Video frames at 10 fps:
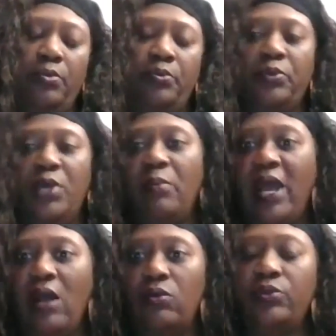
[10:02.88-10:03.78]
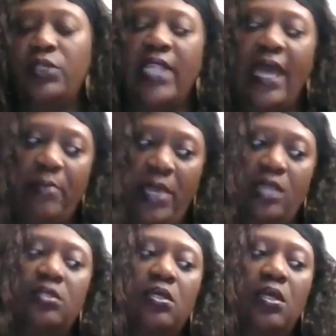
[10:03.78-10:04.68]
about the Lat
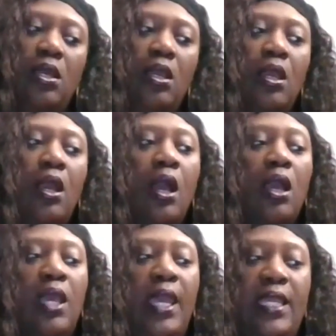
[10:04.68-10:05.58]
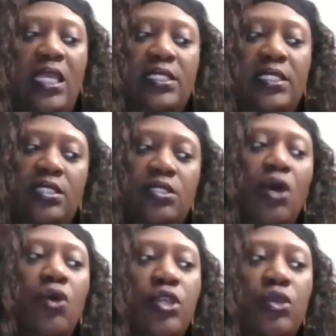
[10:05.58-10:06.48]
Band. And he says,
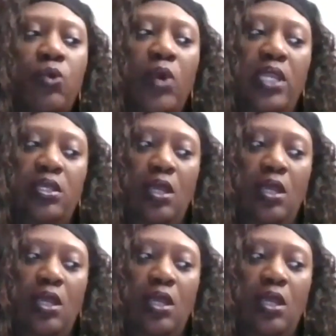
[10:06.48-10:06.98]
oh, you want